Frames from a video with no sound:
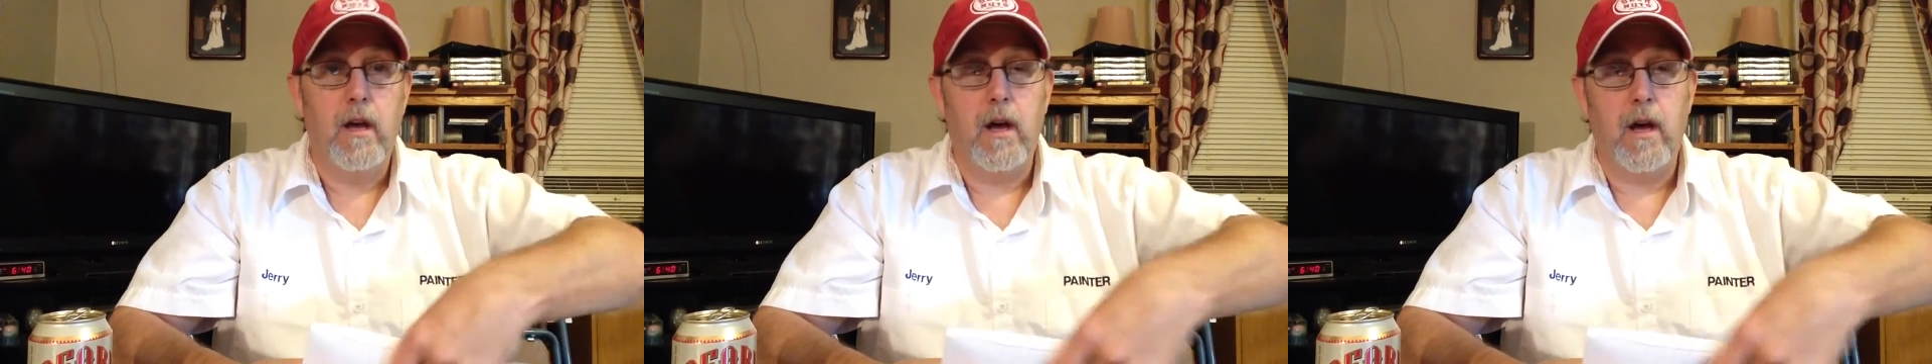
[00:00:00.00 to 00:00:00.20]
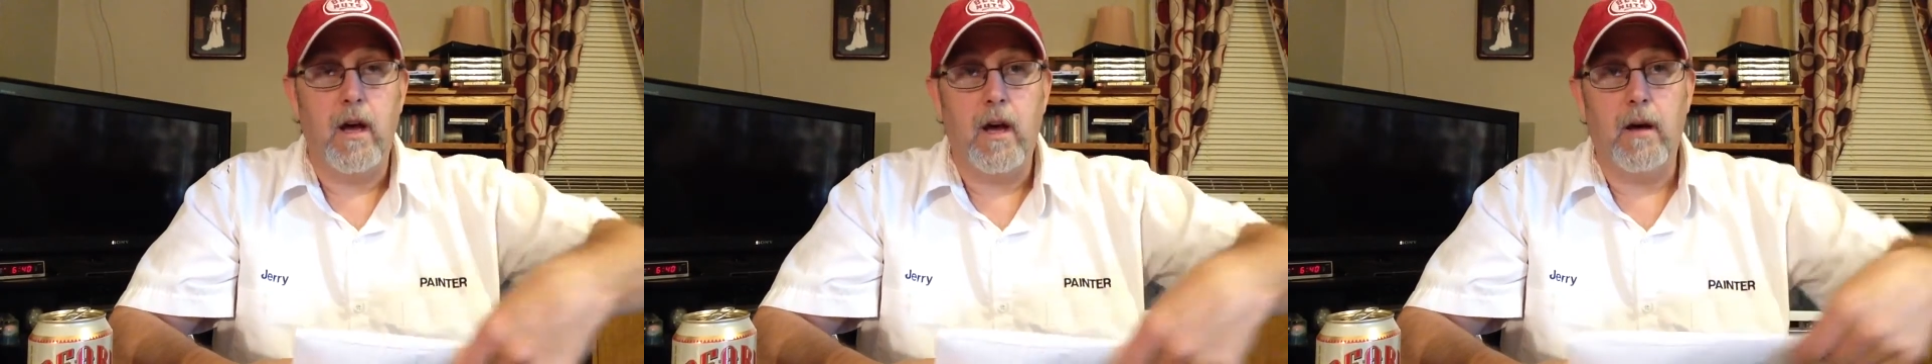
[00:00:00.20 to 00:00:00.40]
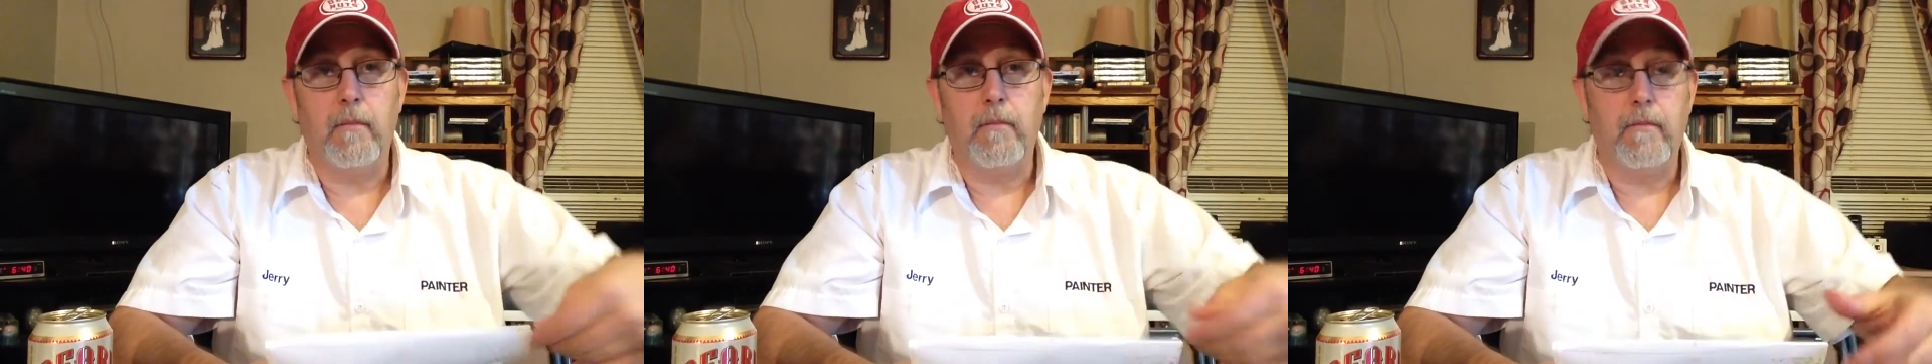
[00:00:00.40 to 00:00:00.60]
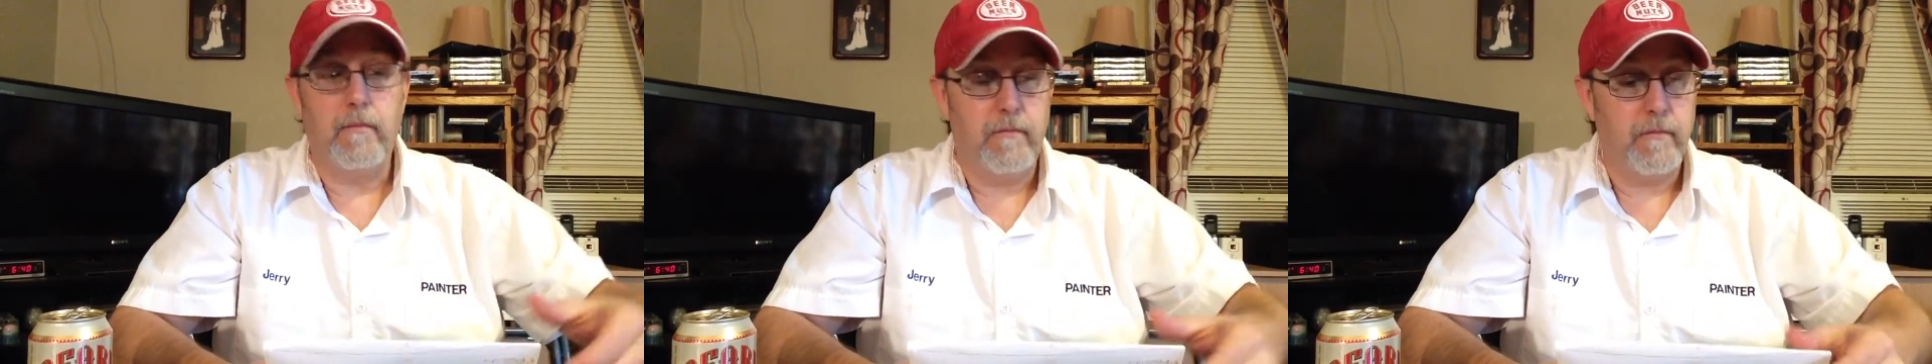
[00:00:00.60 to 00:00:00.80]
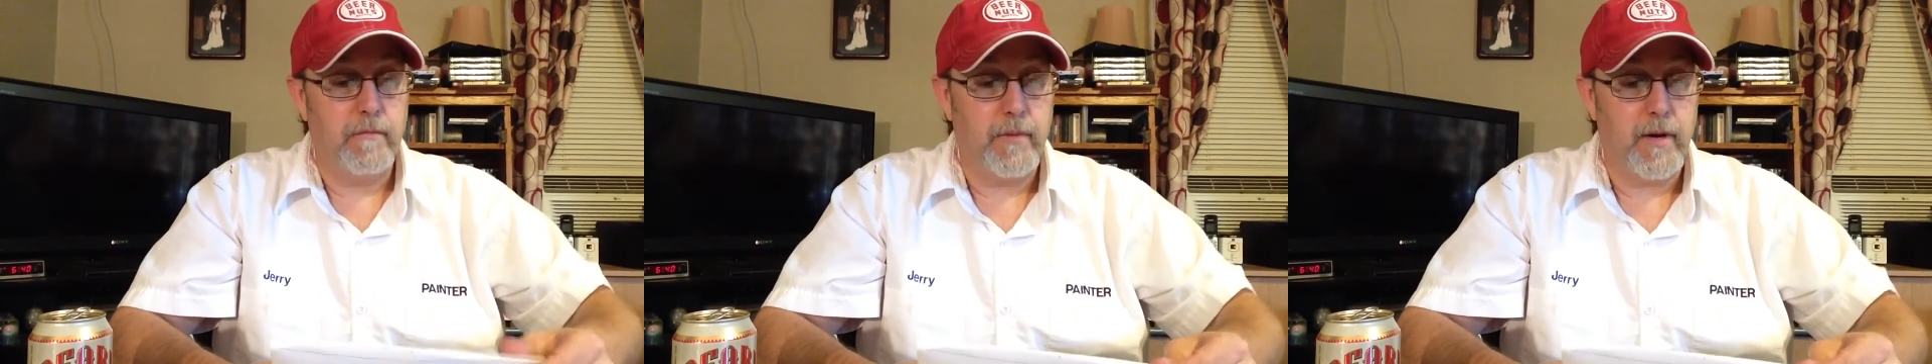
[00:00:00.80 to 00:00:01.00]
Um,
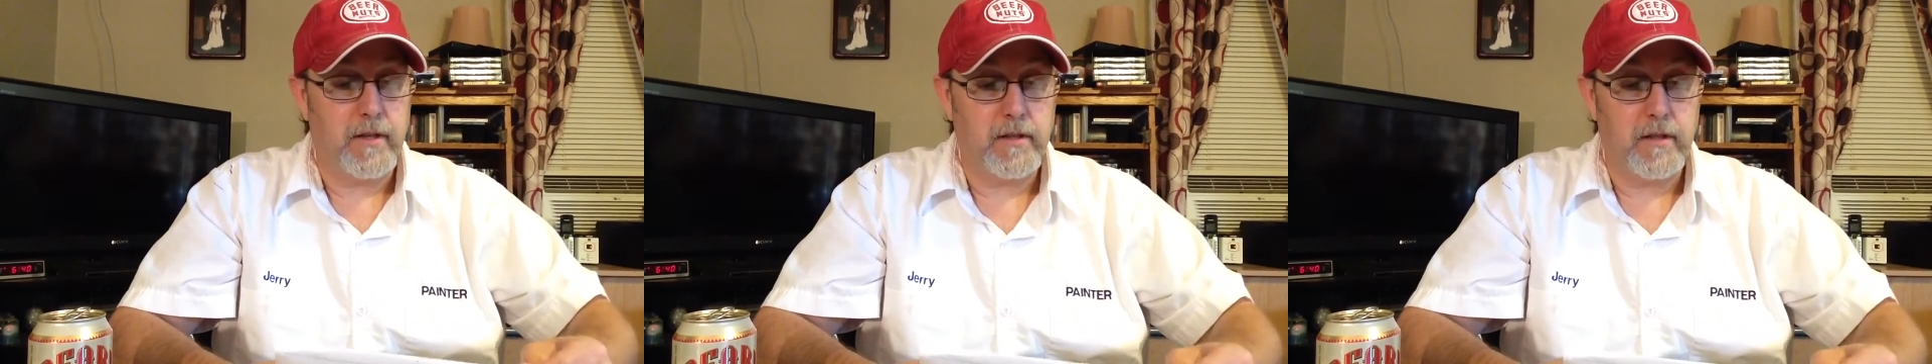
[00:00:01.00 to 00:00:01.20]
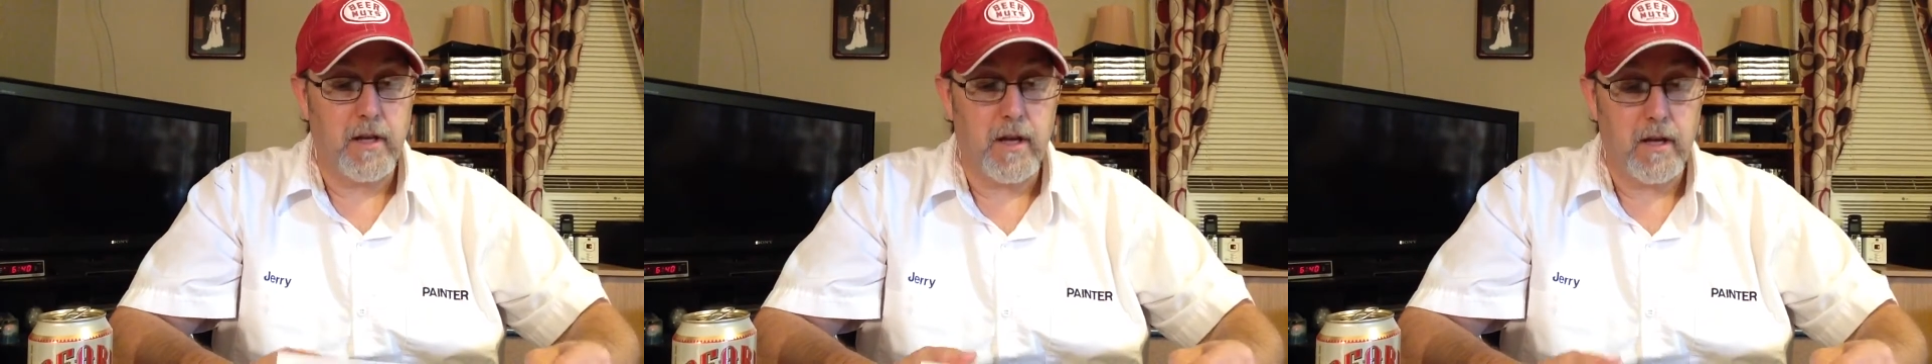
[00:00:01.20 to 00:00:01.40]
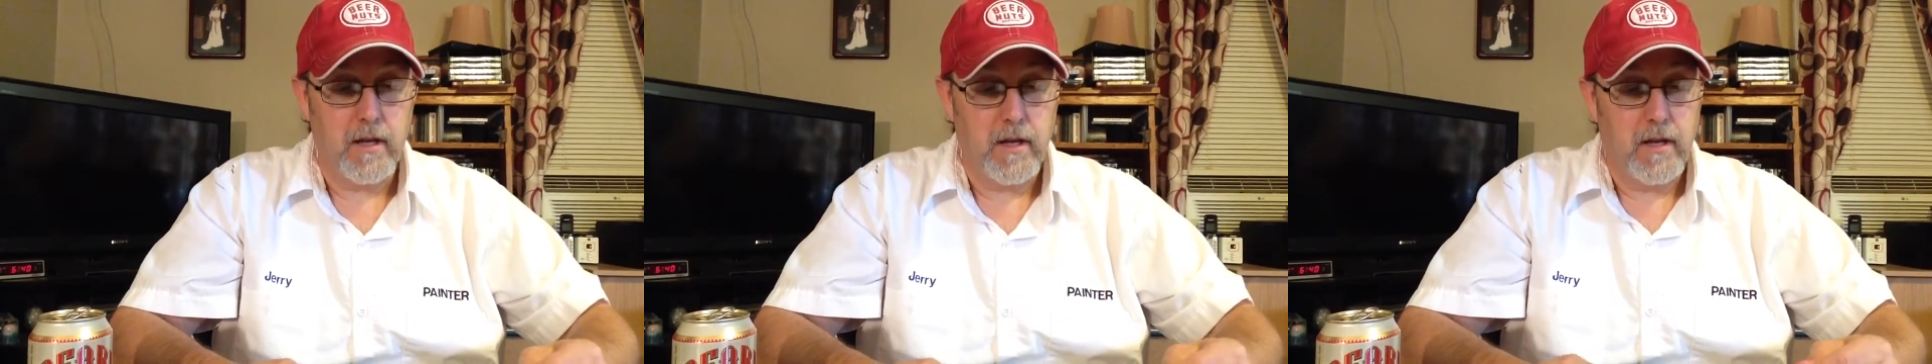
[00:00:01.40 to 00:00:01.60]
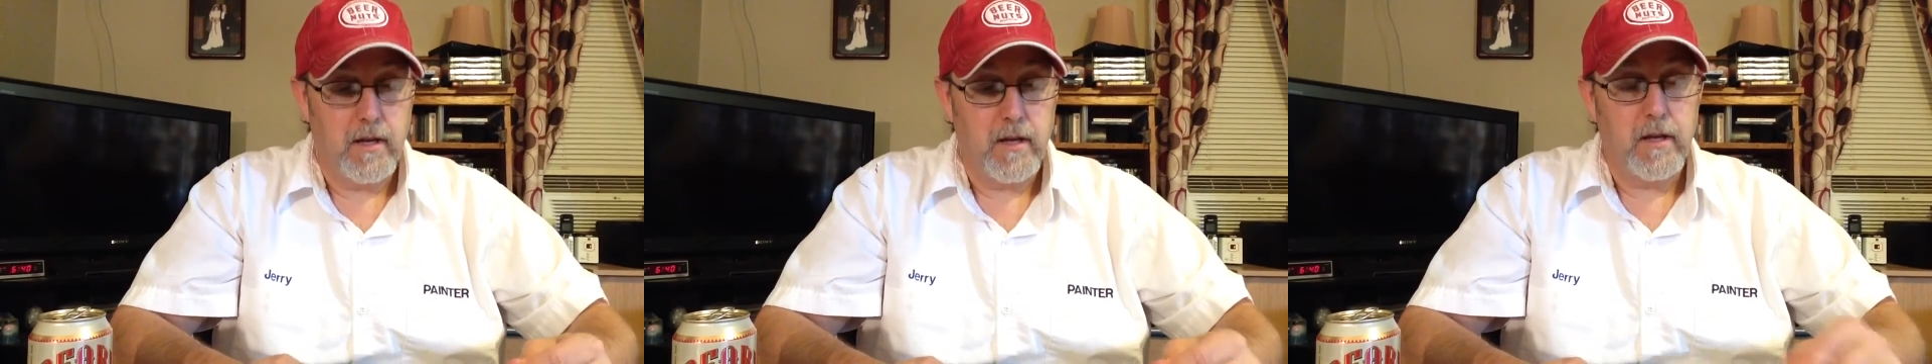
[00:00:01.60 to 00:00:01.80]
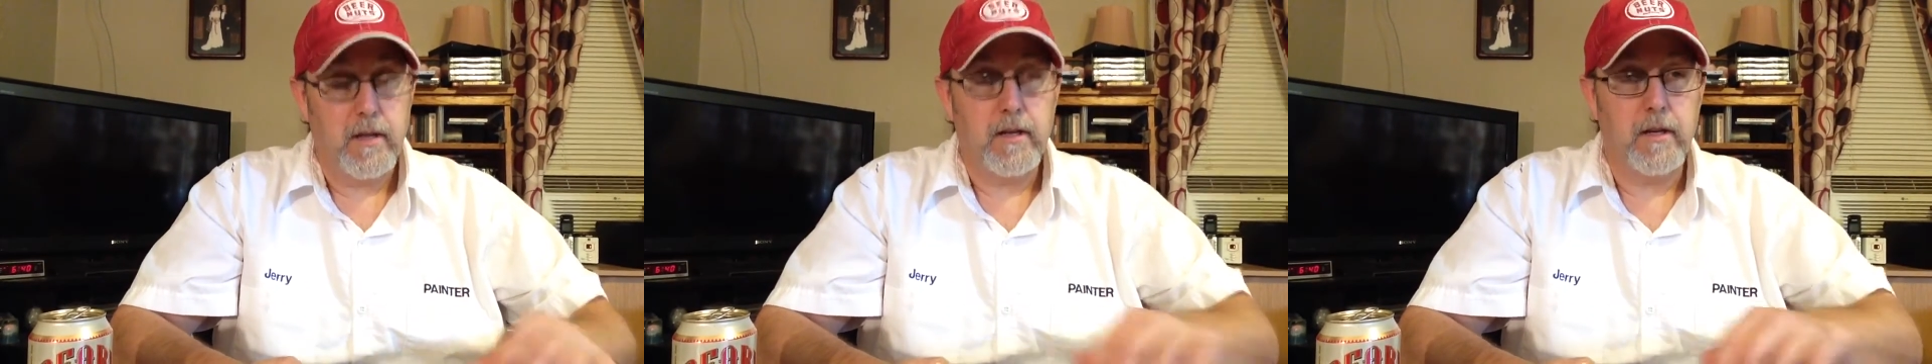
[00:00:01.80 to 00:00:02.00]
but uh,
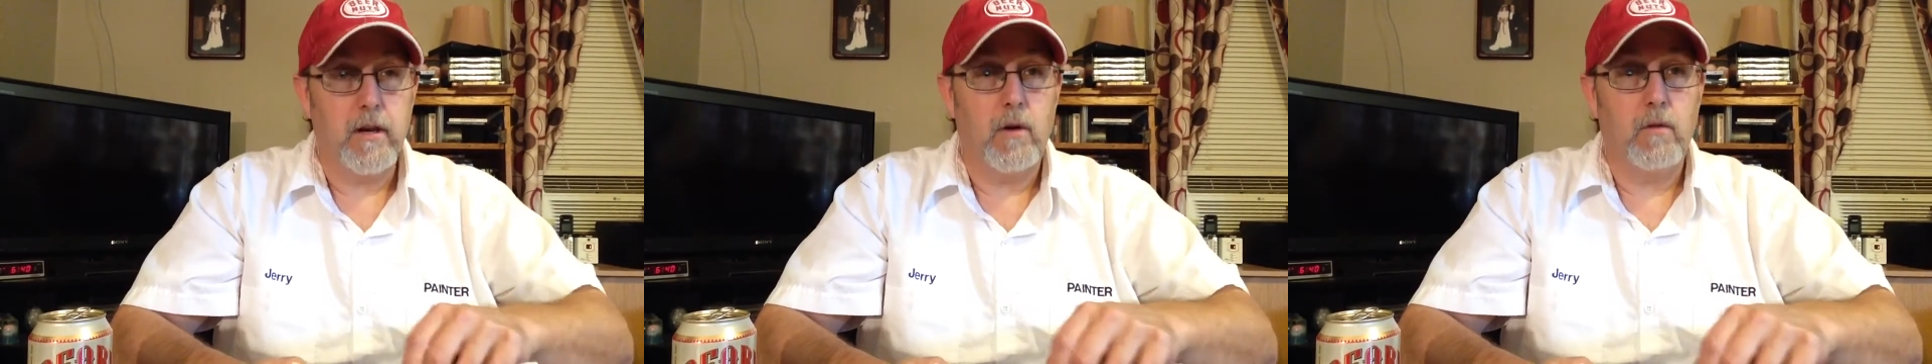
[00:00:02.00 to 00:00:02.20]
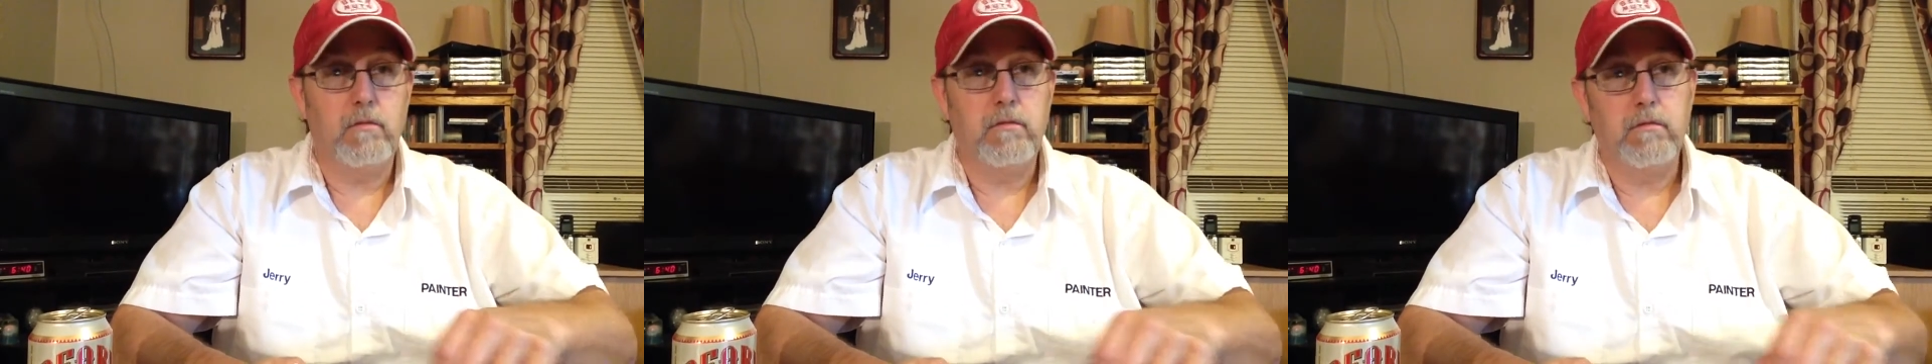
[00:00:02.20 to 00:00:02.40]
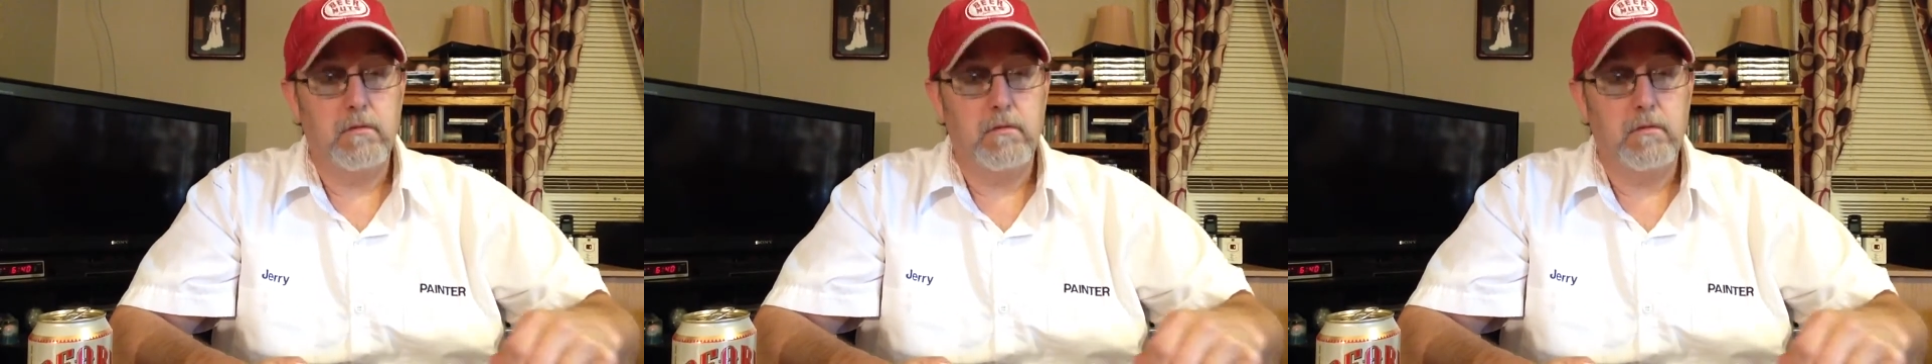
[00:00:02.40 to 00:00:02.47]
you know,